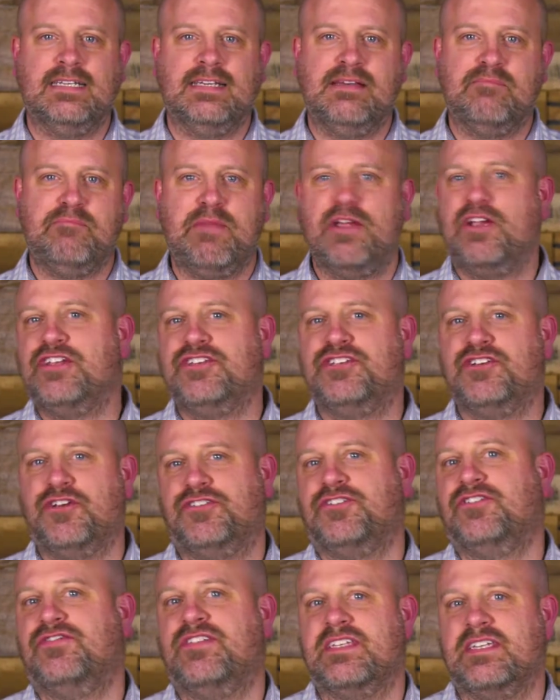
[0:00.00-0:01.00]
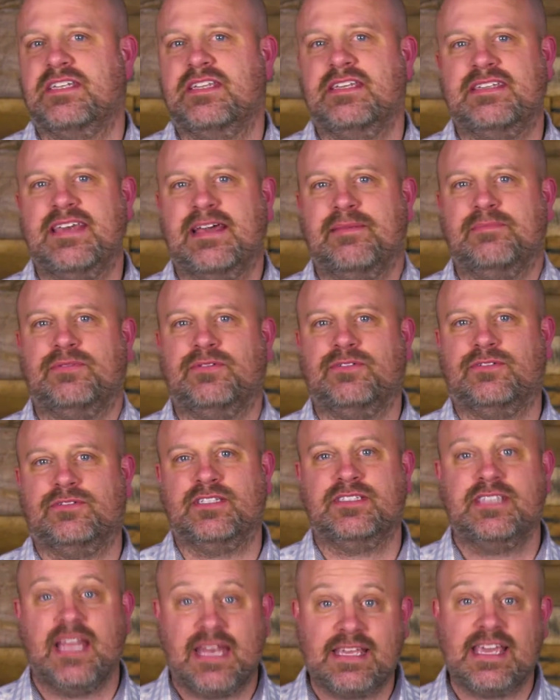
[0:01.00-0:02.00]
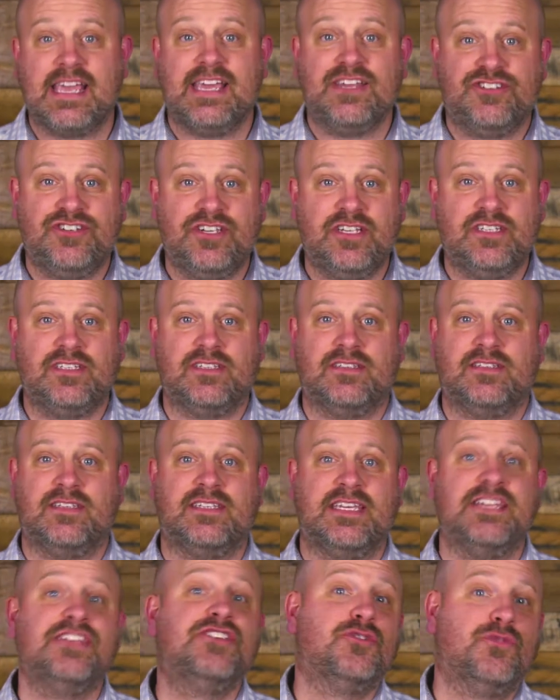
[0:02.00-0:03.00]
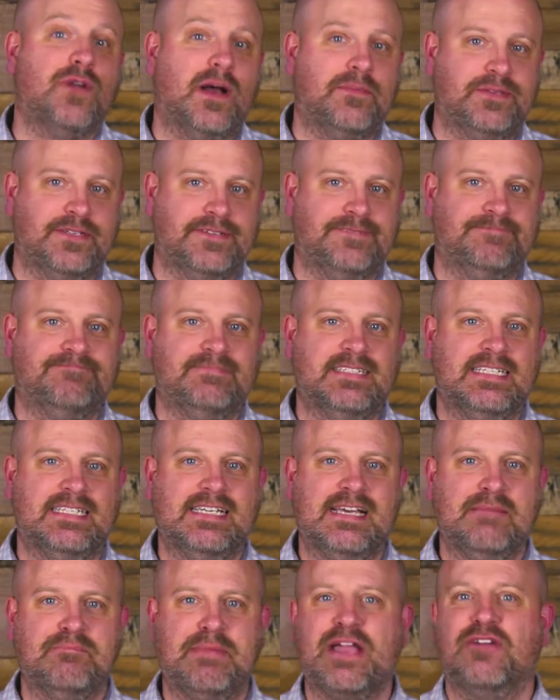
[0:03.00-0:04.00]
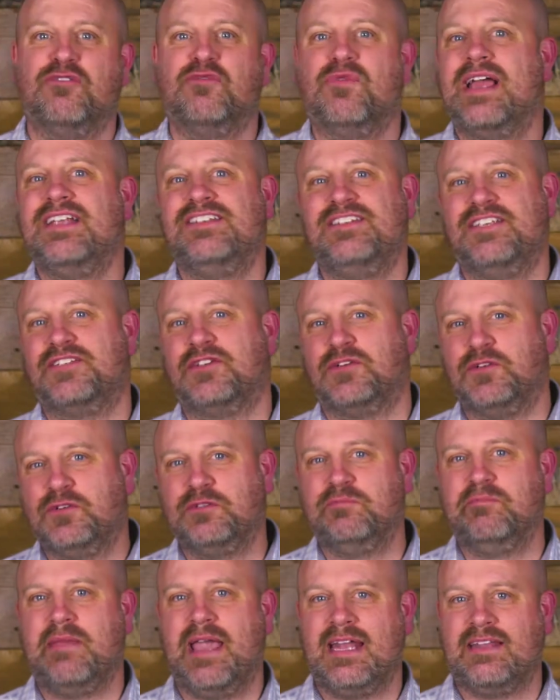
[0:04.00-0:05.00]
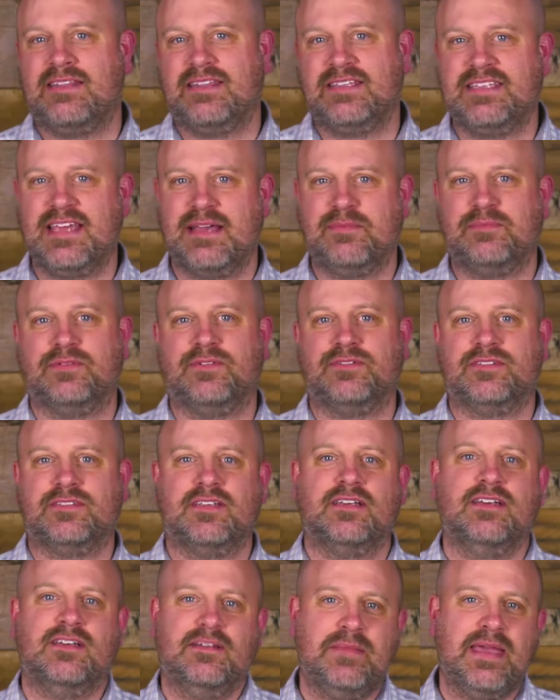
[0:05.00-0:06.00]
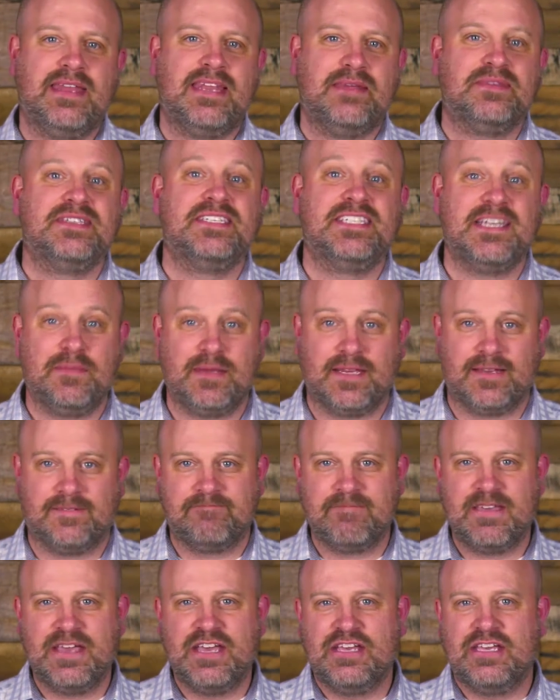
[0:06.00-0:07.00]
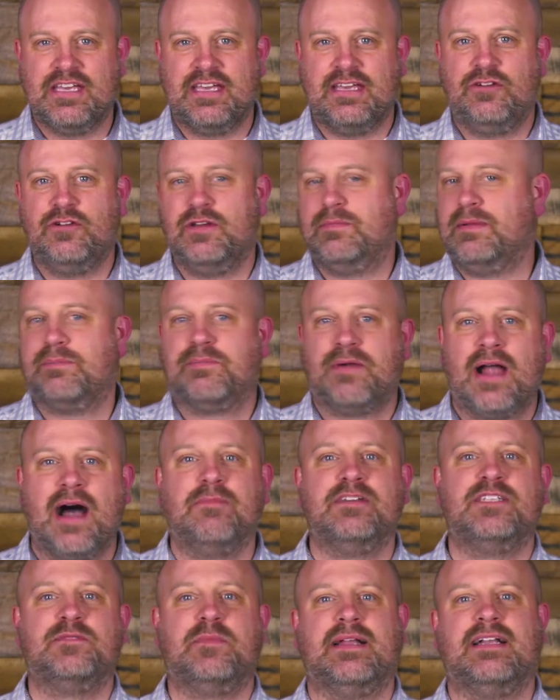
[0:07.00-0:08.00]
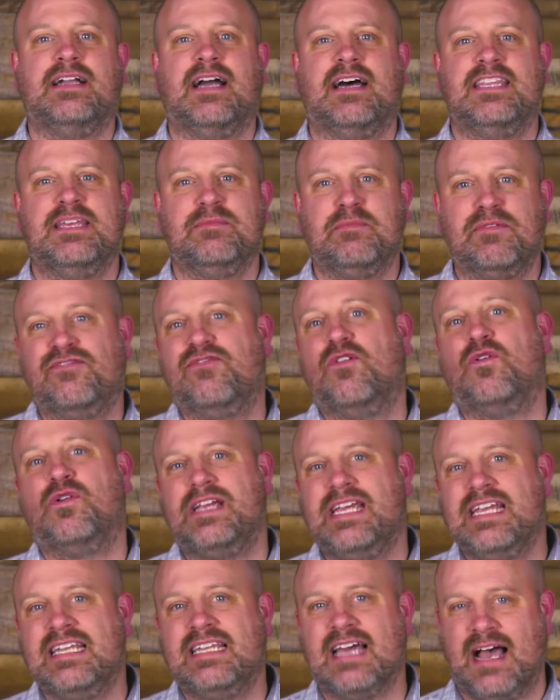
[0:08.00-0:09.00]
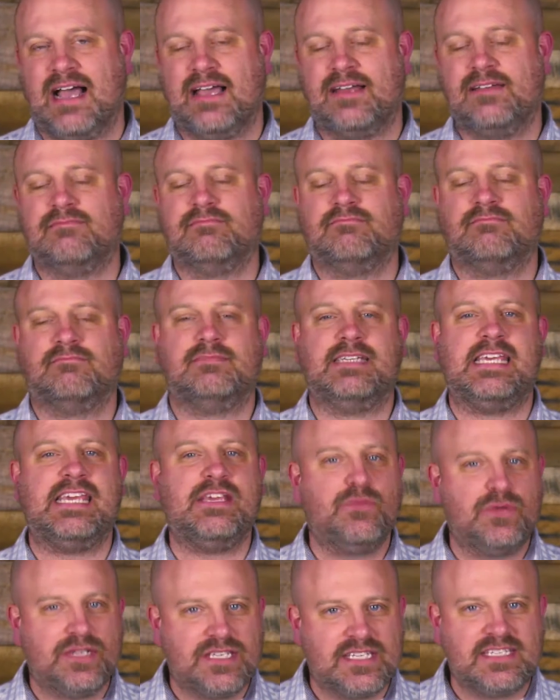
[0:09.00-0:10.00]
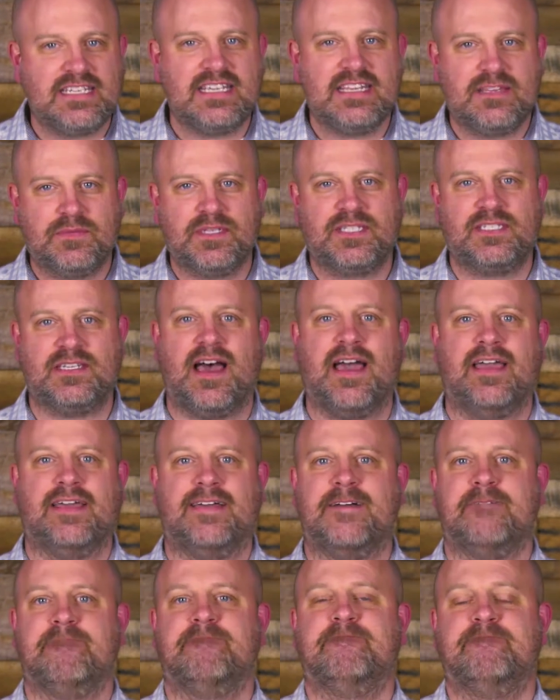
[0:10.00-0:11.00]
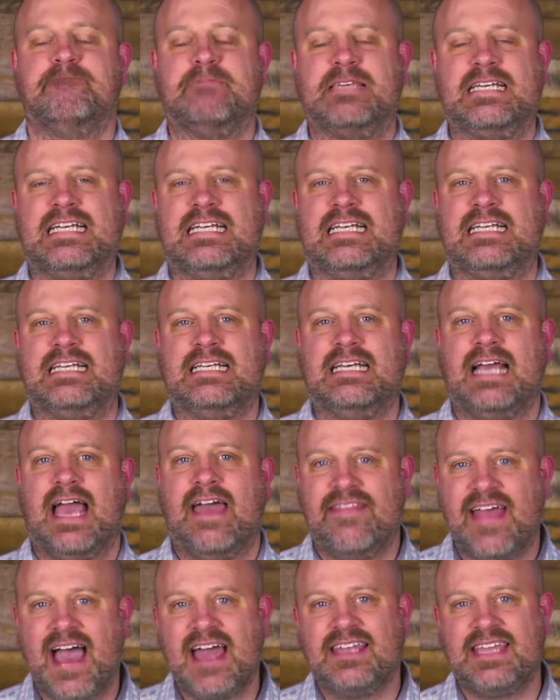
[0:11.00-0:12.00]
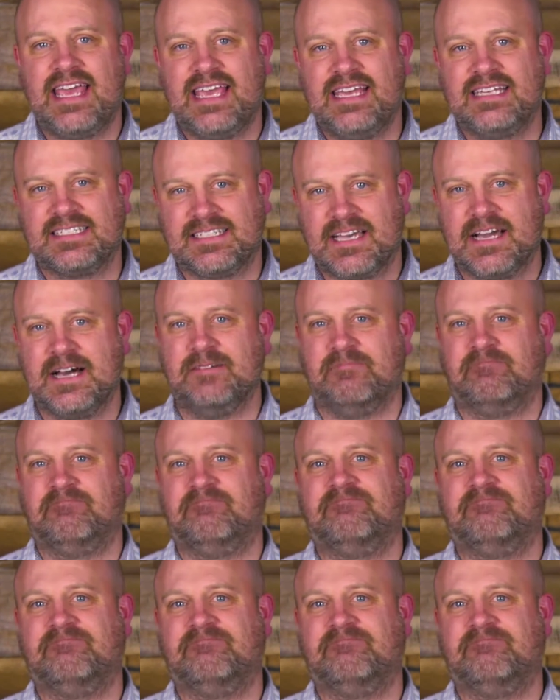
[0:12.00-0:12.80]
Mary and Joseph's visit to the temple to dedicate Jesus is interrupted by a righteous old man at the temple, a man named Simeon, who had been promised by God that before he died, he would see the Messiah. And that day has come.